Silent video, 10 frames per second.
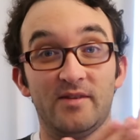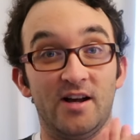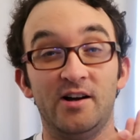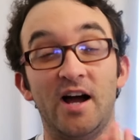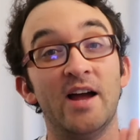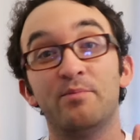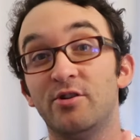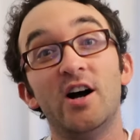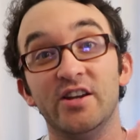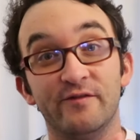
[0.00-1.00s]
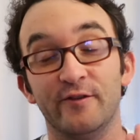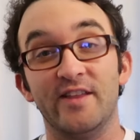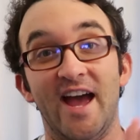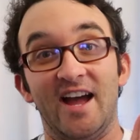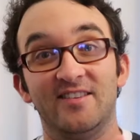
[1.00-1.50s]
applaud you for
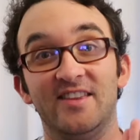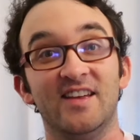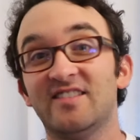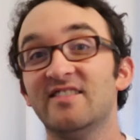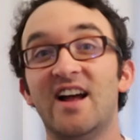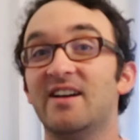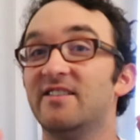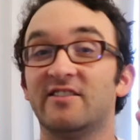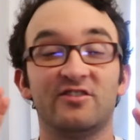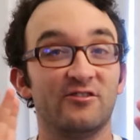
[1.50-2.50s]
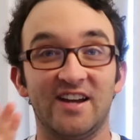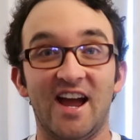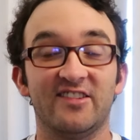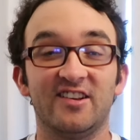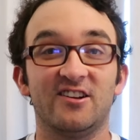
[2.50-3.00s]
that. And this is not the
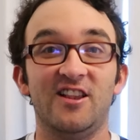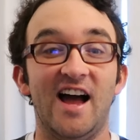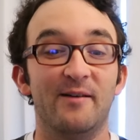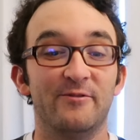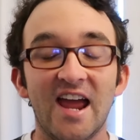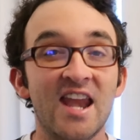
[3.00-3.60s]
sarcastic clap.